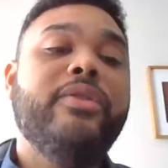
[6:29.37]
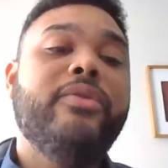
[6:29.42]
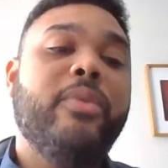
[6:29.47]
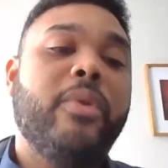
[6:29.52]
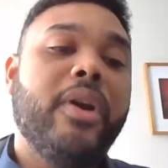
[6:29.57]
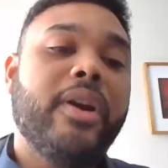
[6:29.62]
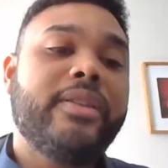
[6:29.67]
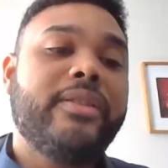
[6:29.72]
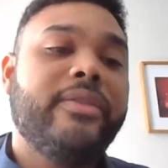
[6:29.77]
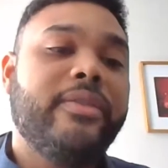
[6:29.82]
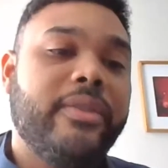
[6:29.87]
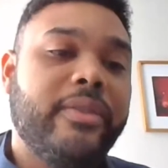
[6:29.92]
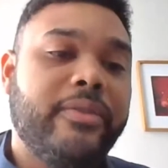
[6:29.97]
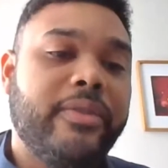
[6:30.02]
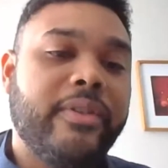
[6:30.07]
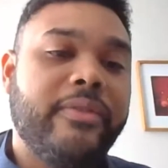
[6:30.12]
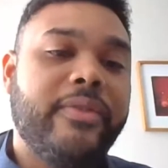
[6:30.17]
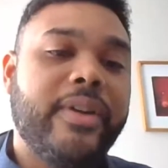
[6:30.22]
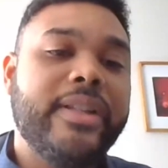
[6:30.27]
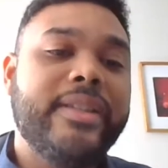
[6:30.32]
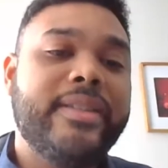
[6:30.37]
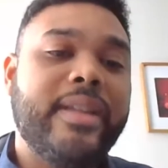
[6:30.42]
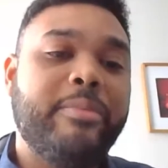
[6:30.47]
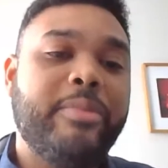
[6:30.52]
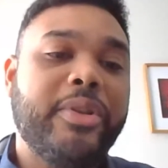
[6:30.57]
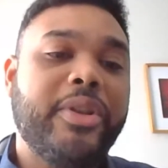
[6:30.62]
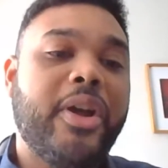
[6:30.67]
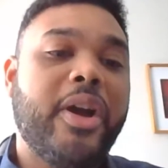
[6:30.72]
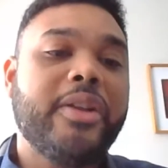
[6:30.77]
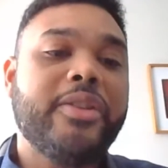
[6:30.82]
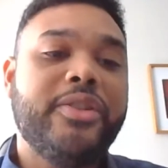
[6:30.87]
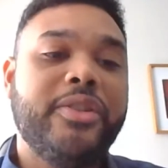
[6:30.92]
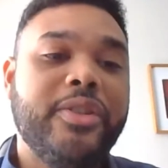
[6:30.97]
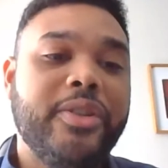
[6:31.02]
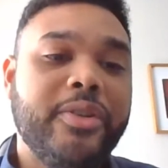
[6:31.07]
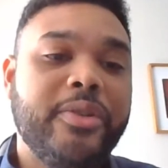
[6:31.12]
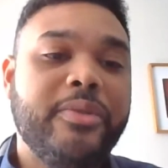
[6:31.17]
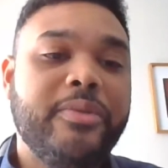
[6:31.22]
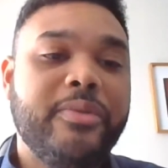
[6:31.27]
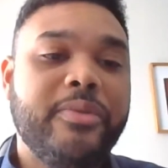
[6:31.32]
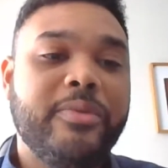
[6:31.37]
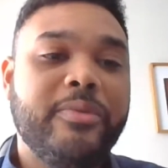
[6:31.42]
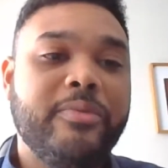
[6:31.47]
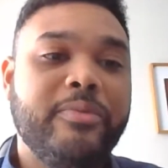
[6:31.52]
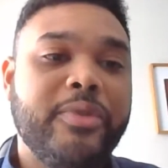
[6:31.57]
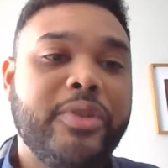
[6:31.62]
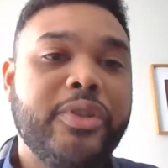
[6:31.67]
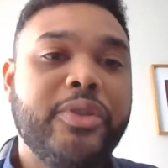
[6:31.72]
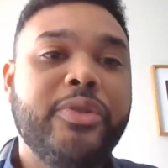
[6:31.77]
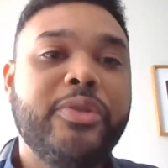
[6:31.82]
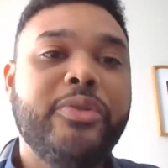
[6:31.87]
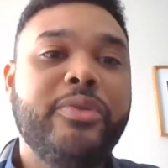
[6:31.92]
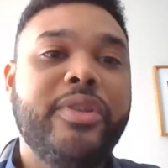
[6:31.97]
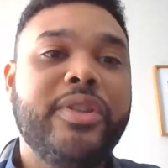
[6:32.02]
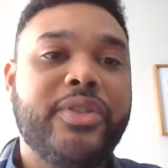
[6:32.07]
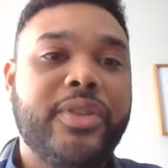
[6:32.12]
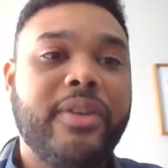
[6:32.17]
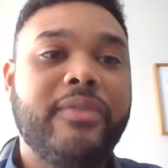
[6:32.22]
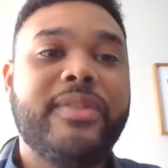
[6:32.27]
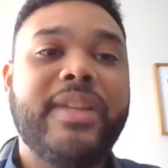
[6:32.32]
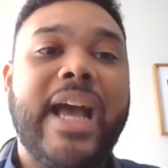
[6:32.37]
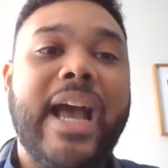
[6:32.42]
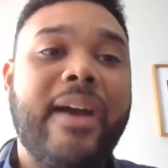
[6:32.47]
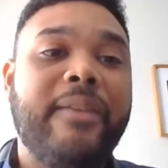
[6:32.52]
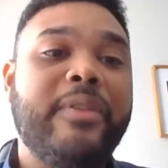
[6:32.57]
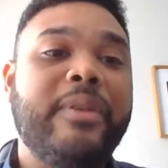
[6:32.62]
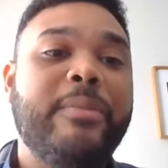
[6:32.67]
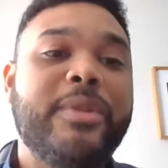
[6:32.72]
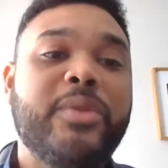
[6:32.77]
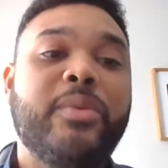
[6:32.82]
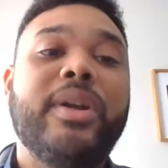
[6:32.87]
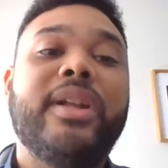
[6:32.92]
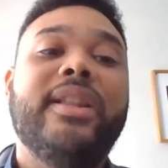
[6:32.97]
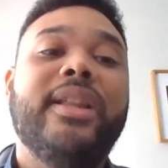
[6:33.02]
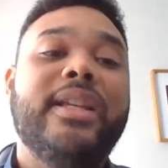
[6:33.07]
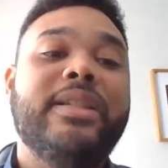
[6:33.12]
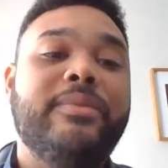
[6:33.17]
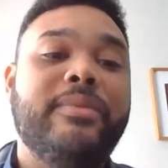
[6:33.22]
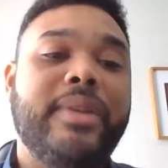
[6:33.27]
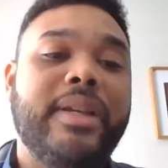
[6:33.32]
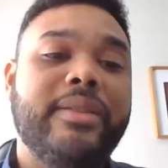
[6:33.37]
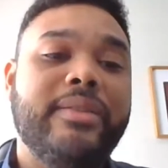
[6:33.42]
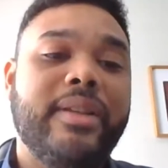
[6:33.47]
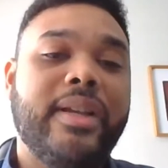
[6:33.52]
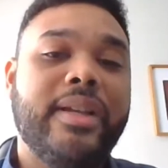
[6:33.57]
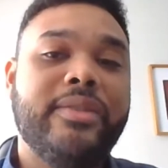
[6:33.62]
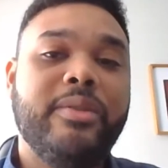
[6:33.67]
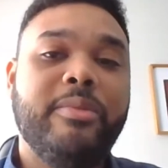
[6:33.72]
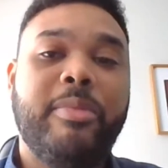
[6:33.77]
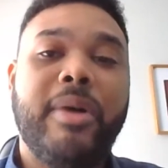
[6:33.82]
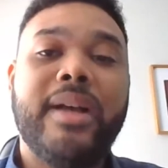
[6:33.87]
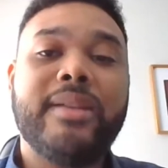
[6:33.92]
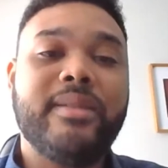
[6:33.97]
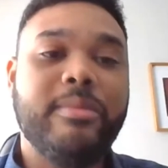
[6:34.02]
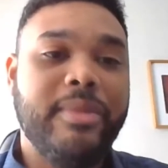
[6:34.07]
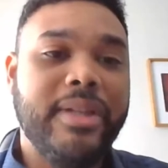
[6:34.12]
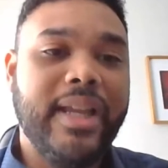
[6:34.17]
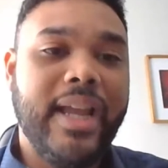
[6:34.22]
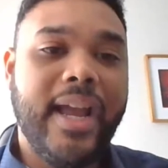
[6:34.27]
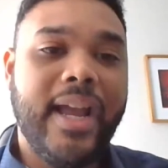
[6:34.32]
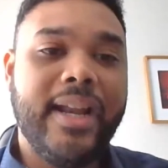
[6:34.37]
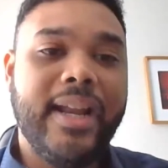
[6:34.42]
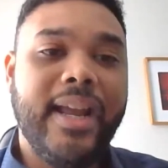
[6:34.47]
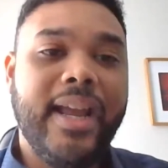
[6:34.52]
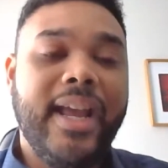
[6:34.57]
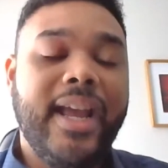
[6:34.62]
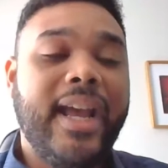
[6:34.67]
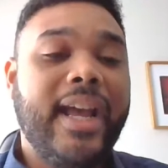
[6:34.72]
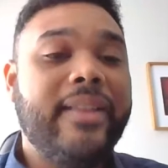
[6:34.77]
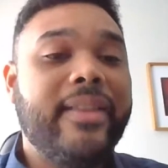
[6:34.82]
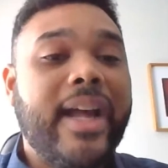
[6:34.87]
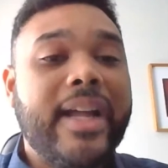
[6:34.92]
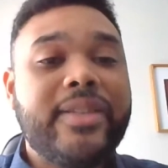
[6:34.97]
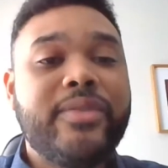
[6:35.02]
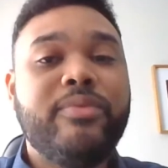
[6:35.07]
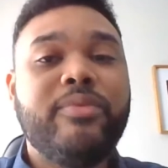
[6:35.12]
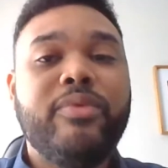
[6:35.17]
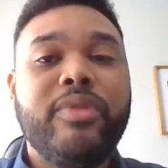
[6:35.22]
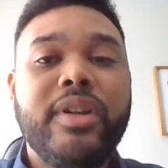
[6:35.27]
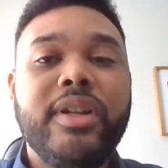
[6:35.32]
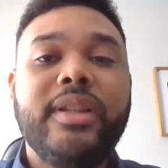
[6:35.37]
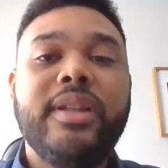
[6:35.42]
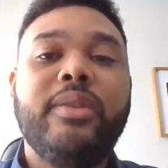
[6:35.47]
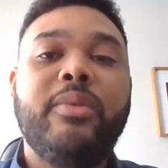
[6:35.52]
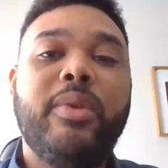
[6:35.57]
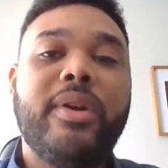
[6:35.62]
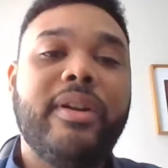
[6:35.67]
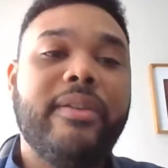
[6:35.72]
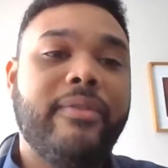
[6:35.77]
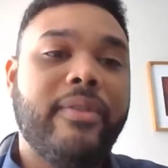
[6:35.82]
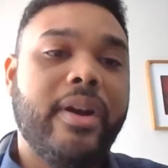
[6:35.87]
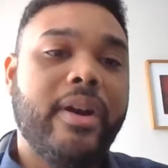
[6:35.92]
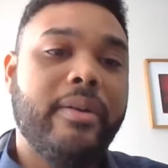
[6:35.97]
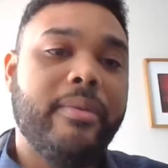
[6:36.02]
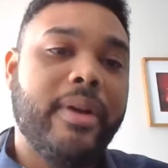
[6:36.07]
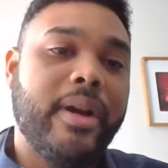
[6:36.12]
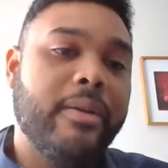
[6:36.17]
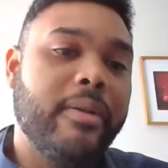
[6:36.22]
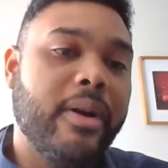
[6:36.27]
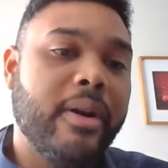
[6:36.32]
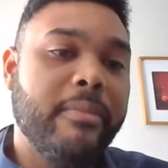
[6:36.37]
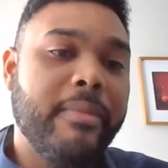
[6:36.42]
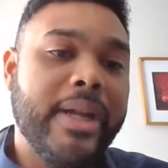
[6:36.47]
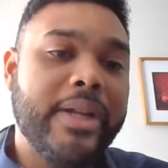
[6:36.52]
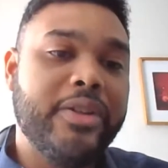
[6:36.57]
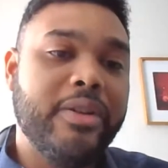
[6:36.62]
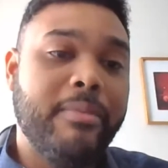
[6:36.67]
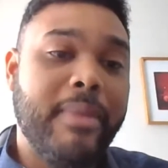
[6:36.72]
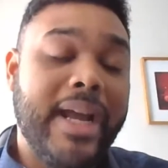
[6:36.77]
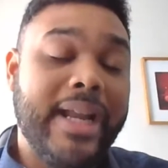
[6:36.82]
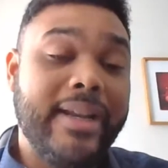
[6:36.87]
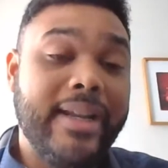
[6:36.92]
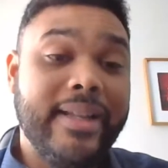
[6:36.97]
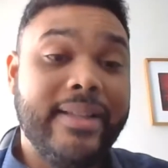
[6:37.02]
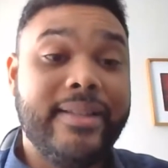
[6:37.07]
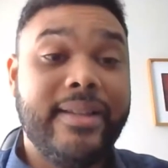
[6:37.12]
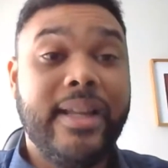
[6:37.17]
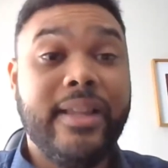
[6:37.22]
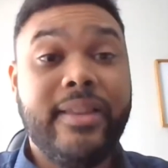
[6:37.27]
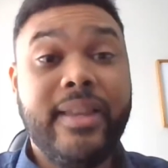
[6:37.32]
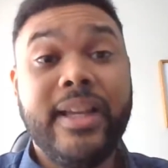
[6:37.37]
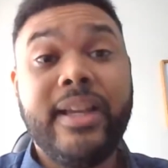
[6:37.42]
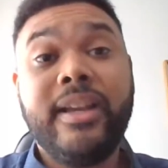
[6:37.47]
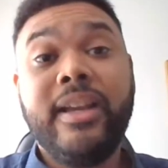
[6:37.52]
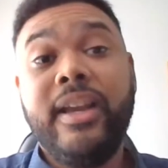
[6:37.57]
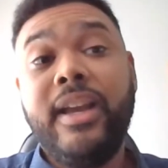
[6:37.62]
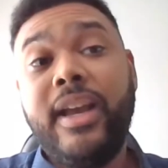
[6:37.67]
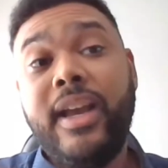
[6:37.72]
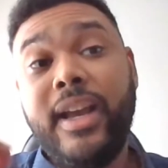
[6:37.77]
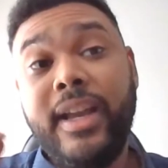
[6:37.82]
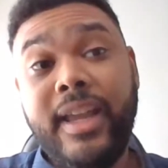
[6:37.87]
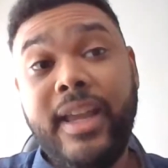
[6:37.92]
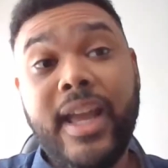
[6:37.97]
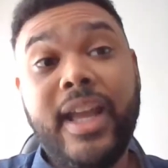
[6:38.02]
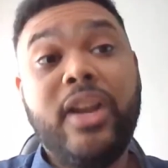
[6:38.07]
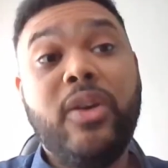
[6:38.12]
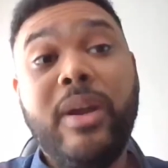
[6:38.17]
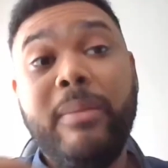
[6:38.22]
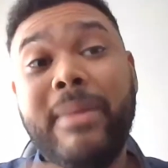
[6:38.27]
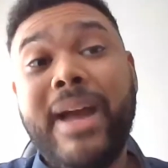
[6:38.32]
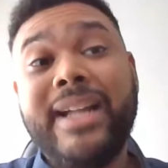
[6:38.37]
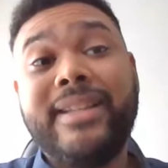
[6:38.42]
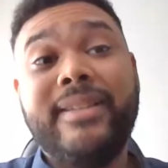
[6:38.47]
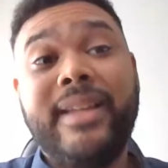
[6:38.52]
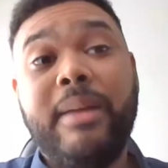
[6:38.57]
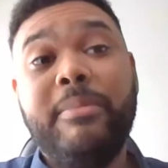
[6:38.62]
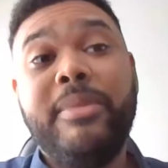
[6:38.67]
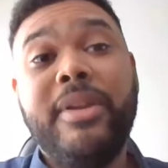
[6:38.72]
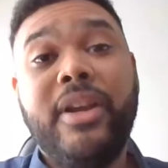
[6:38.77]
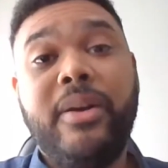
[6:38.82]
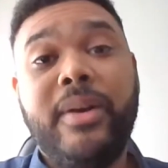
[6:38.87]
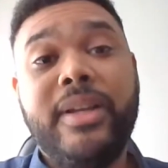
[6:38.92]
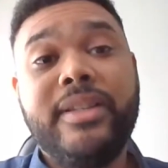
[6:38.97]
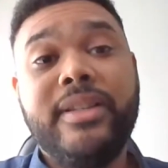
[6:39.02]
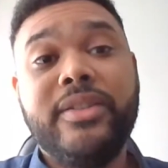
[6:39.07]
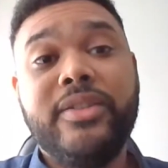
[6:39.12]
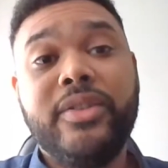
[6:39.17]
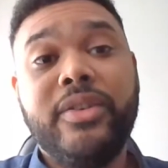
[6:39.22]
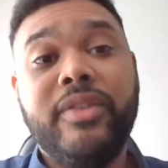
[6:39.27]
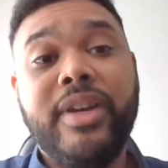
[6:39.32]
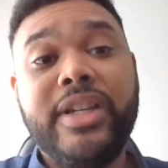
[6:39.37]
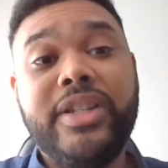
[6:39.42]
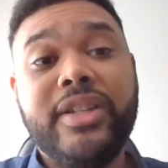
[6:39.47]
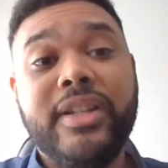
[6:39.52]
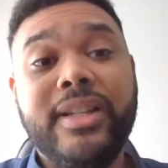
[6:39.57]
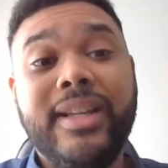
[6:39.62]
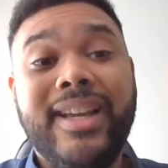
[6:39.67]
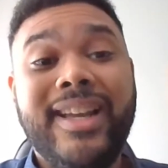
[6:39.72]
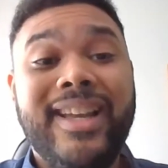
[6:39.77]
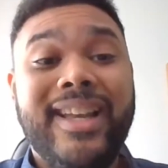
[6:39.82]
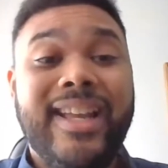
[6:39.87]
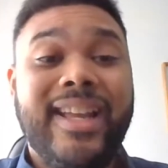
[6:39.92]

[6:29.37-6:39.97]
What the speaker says: you've worked for funds that belong to you, you deserve to have them as quickly as you possibly can. And that's really one of our major mandates. And I think, again, going back to that POS integration,